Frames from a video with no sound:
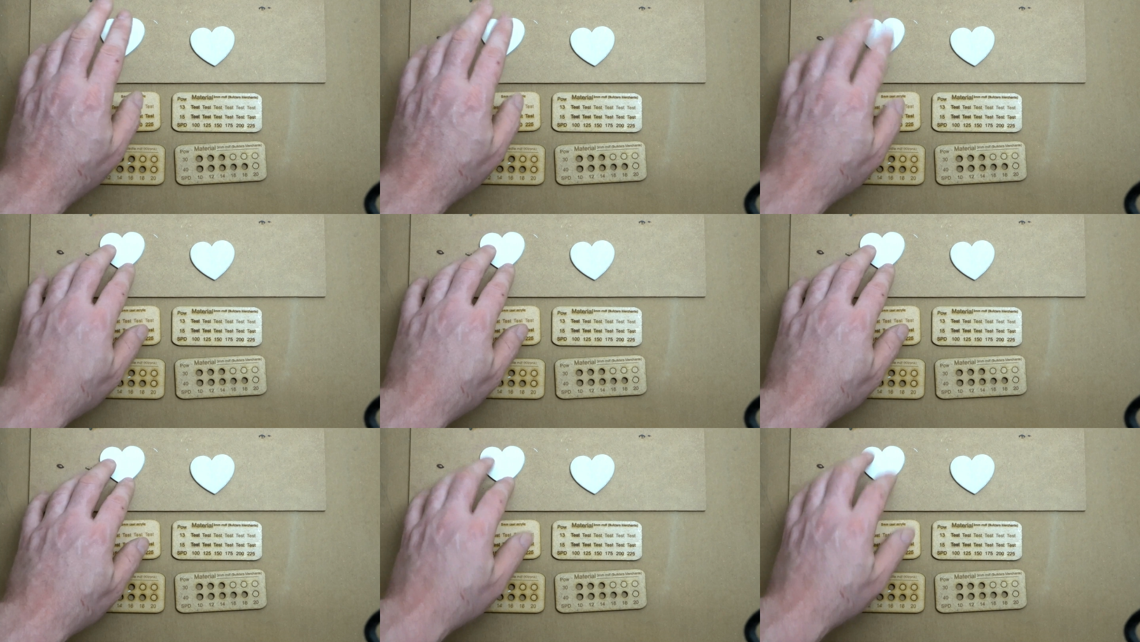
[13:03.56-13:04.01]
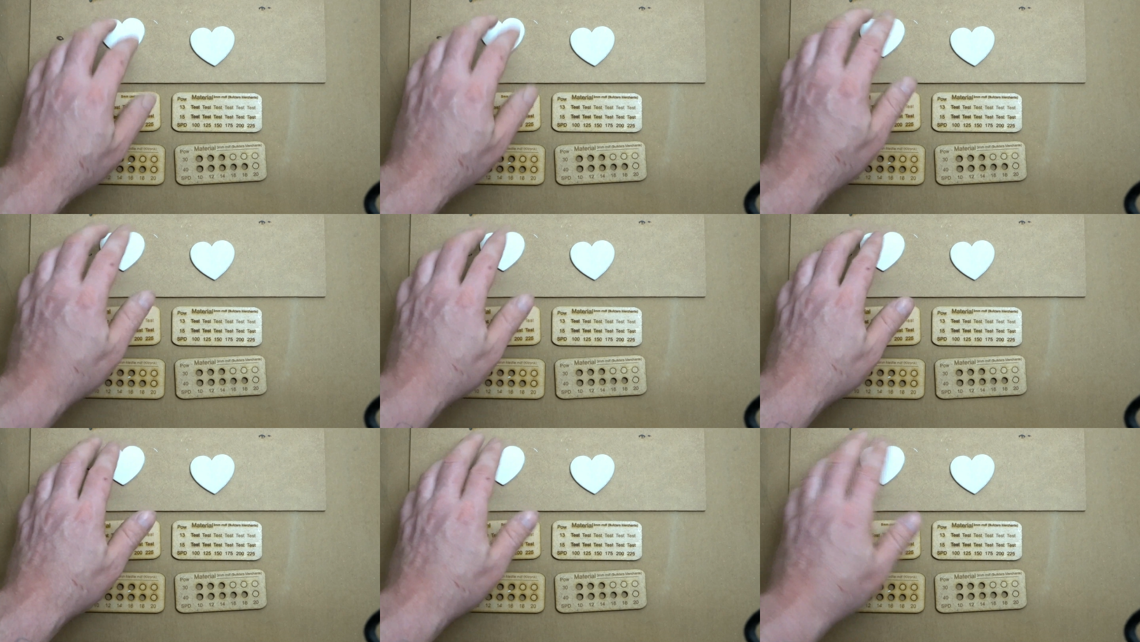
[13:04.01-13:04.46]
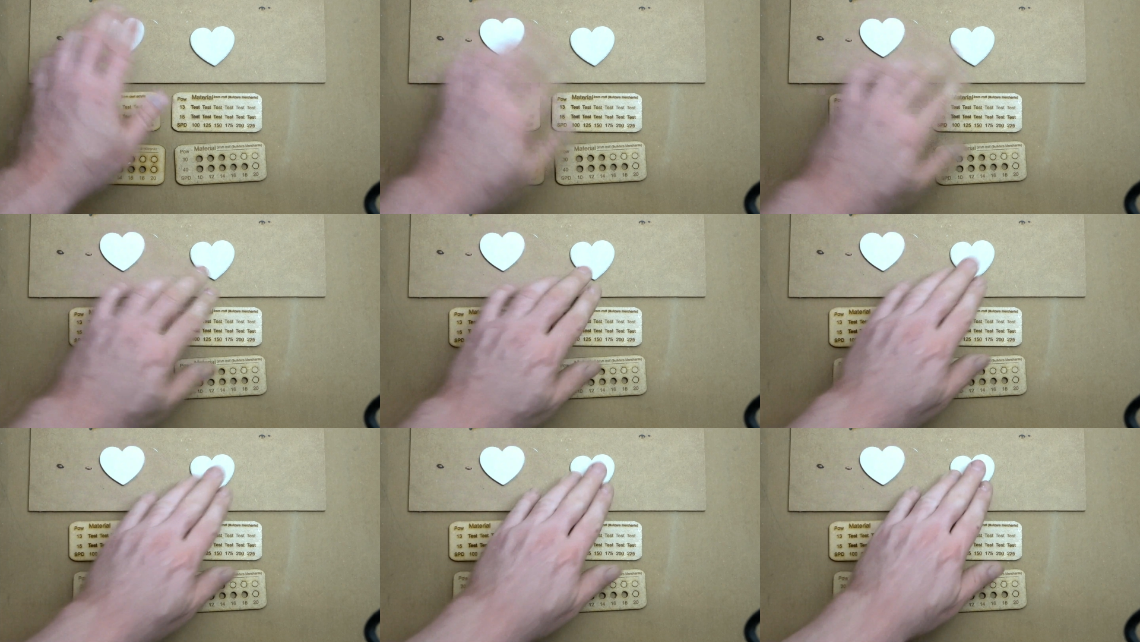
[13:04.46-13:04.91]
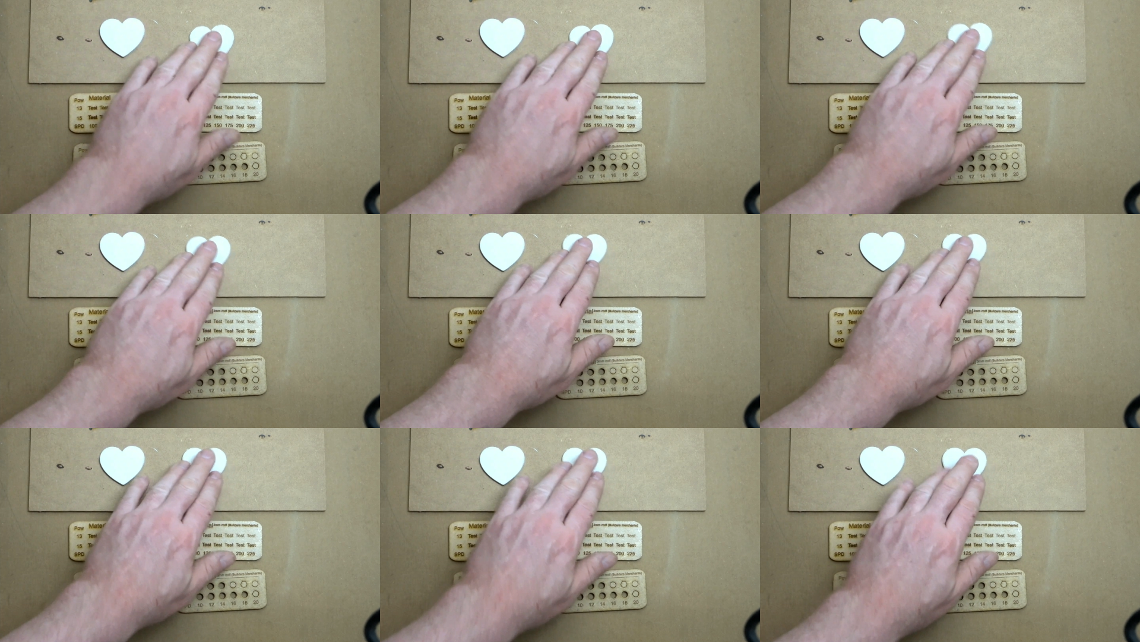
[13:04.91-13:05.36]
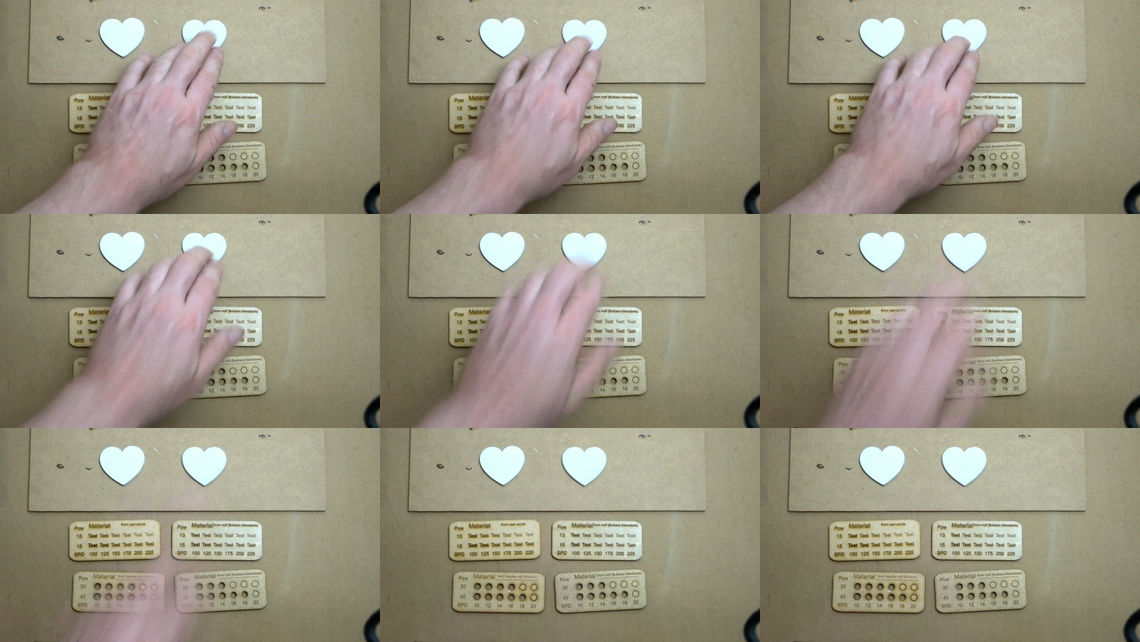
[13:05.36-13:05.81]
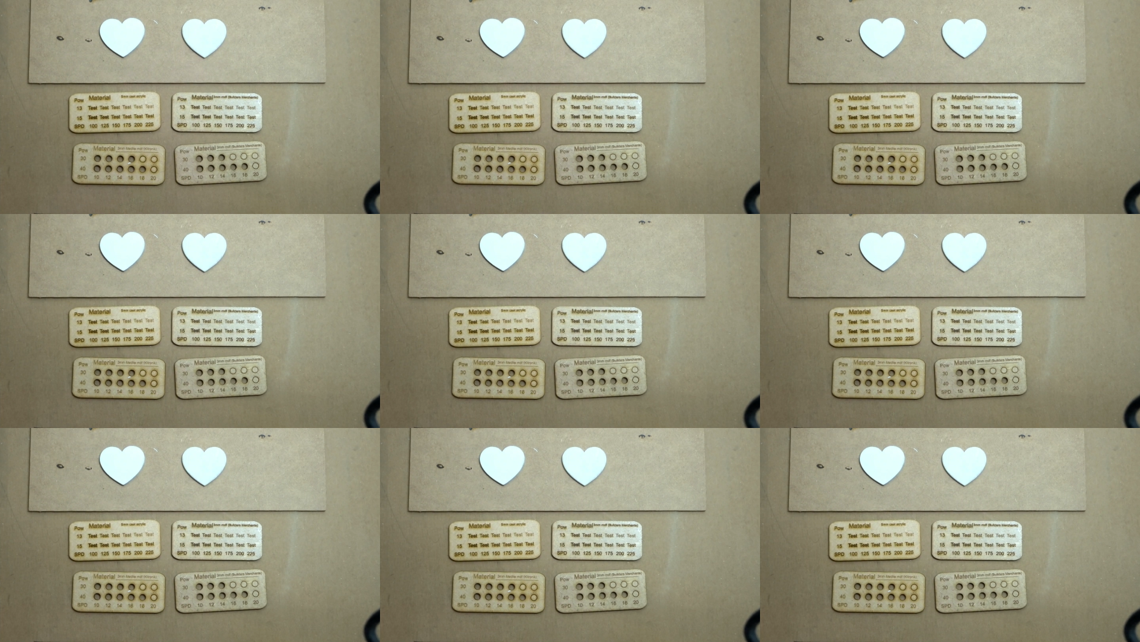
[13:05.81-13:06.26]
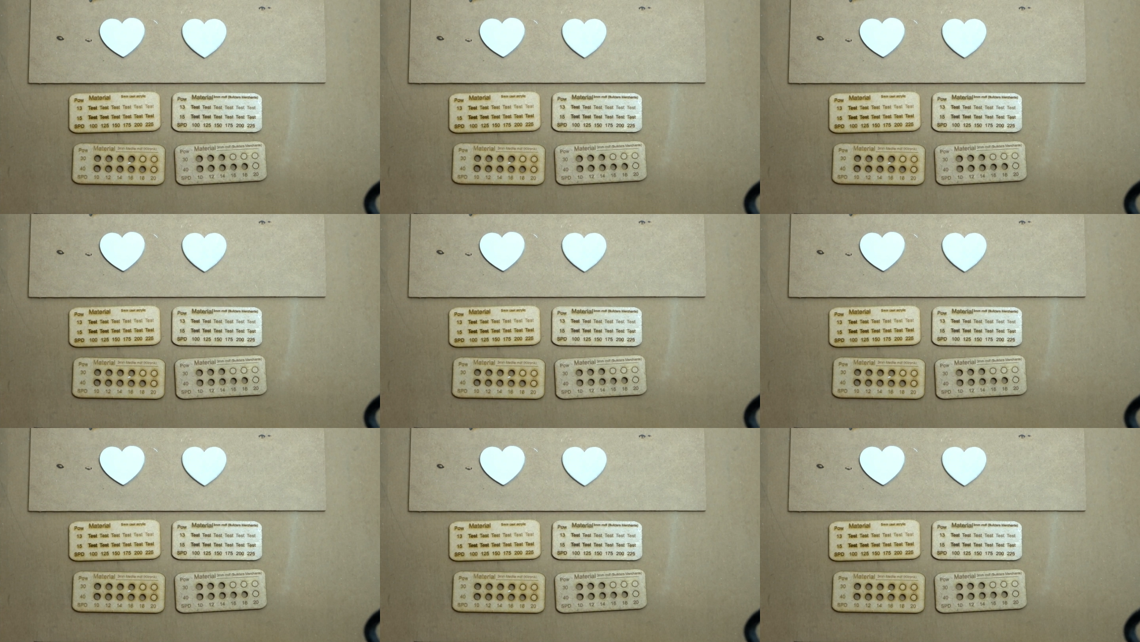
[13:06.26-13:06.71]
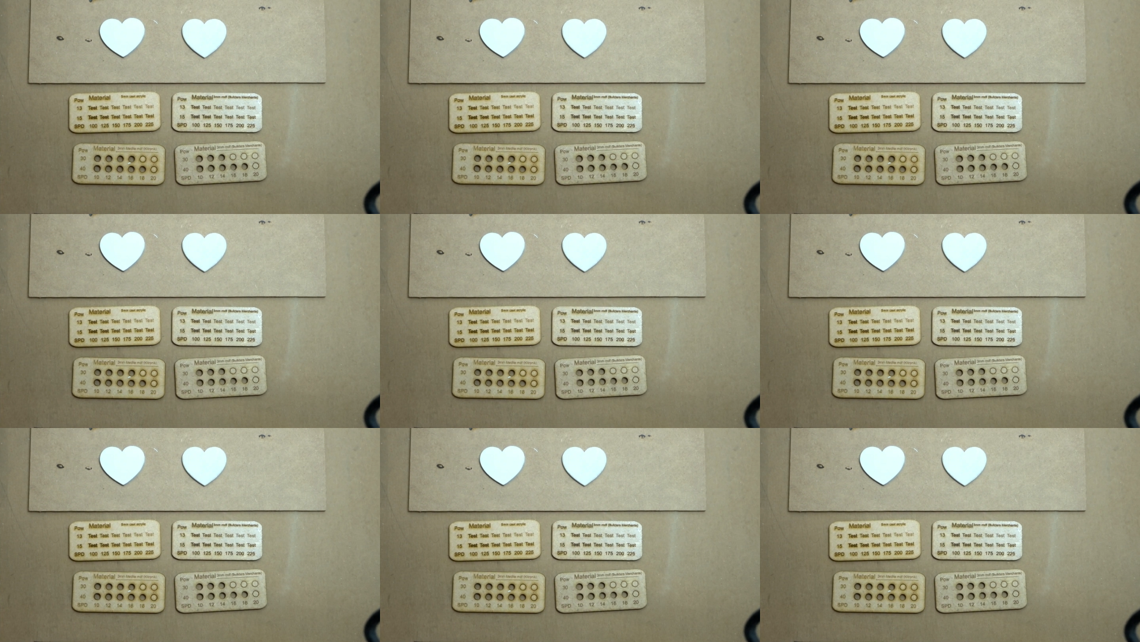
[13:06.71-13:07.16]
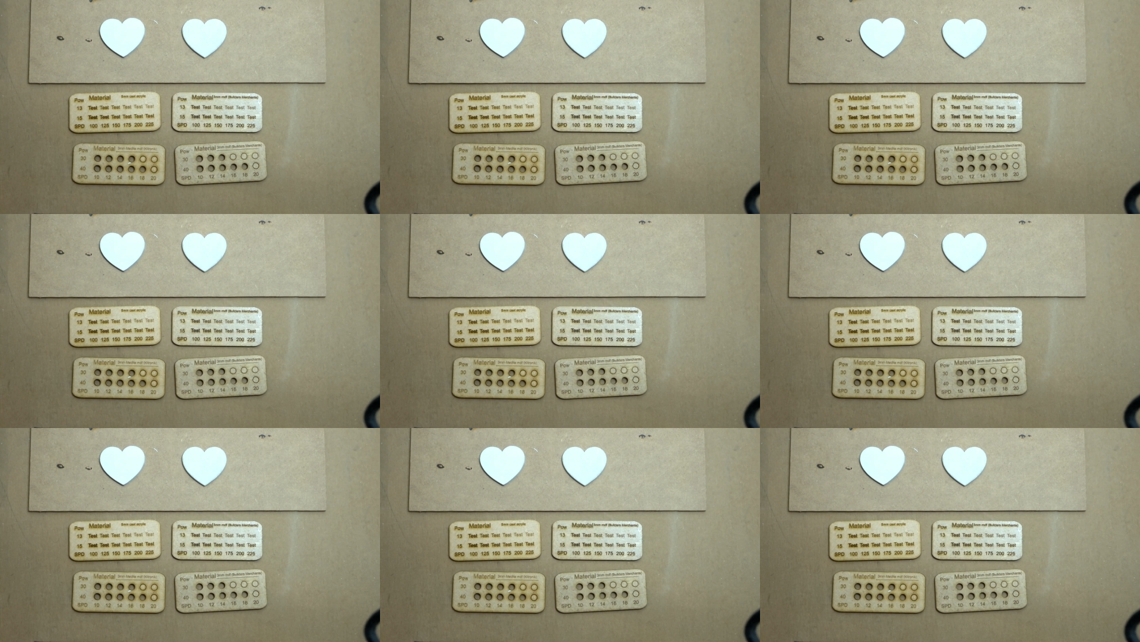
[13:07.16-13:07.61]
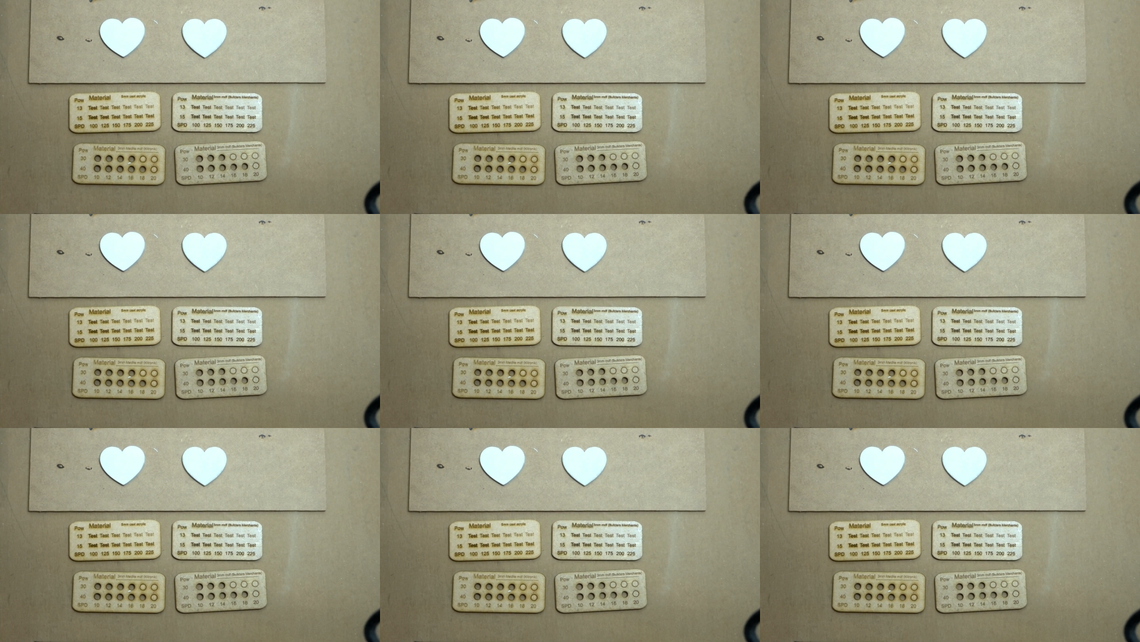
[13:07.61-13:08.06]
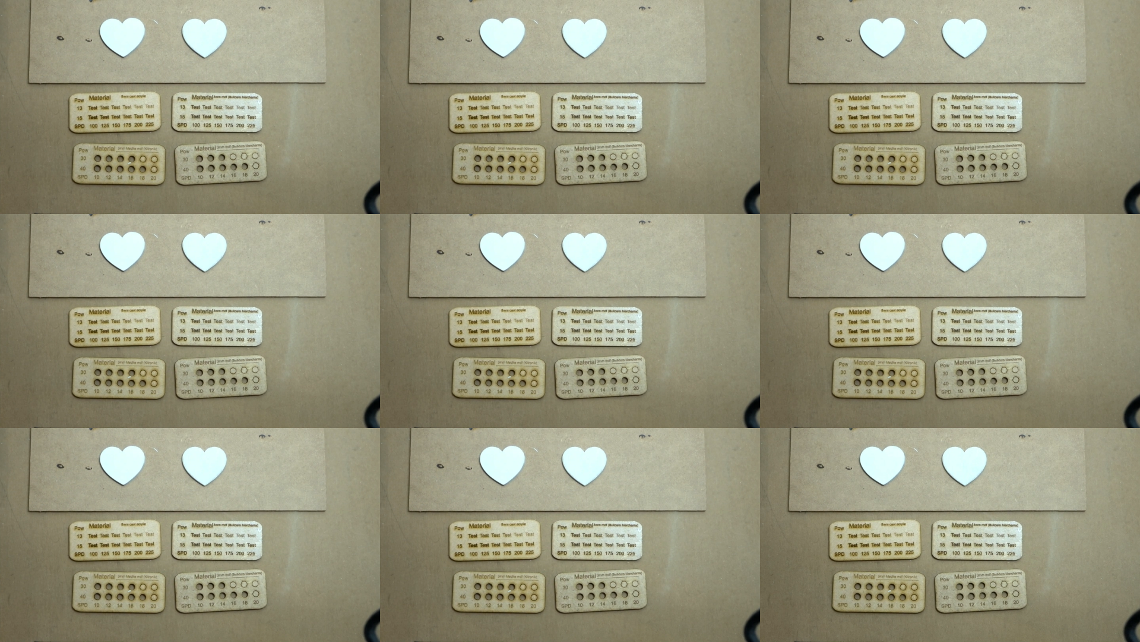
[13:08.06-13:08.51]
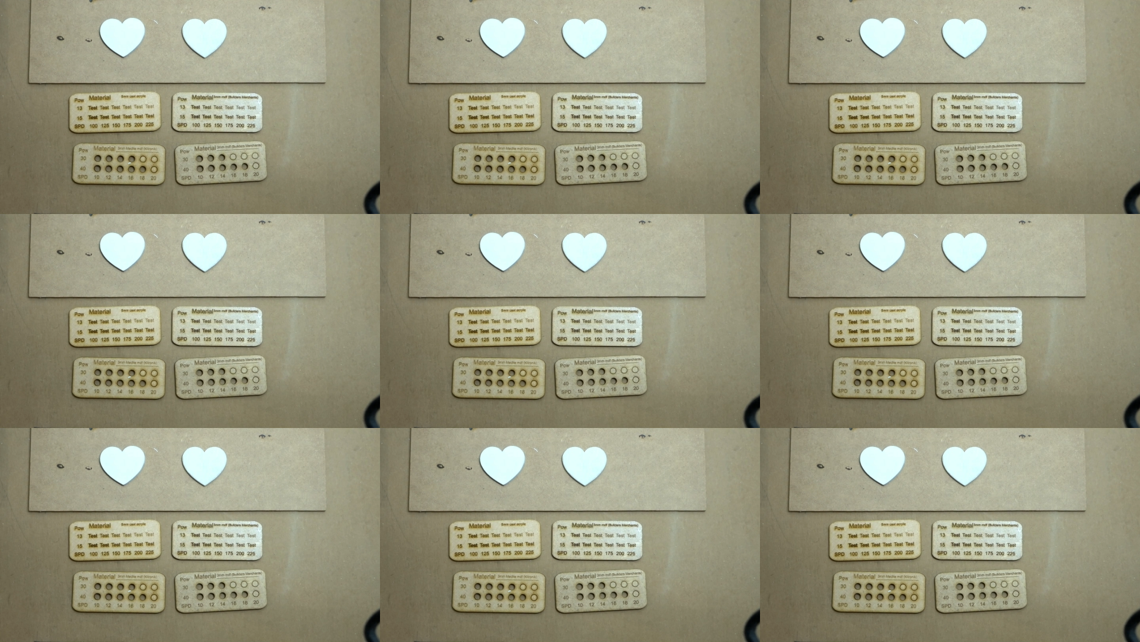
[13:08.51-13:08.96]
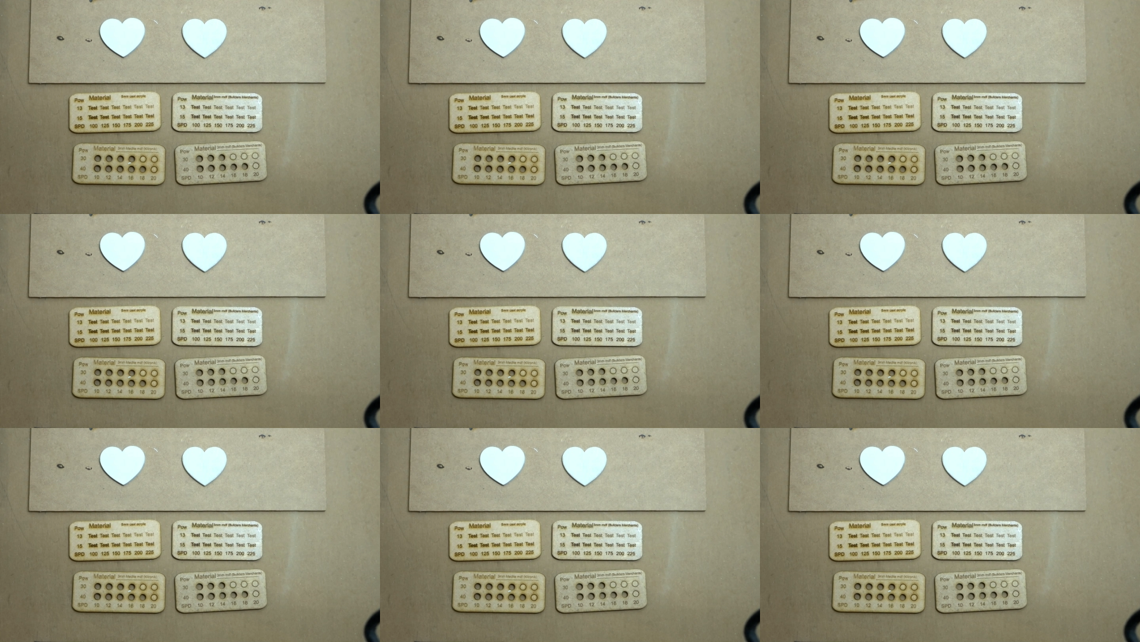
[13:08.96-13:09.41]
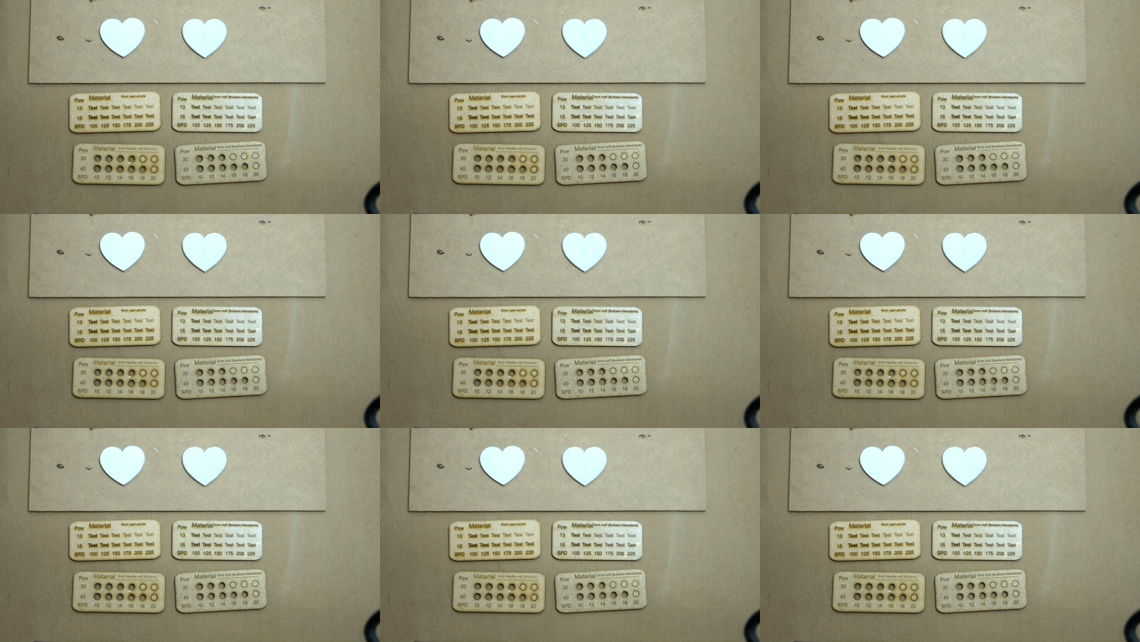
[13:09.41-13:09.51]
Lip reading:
(no speaker visible)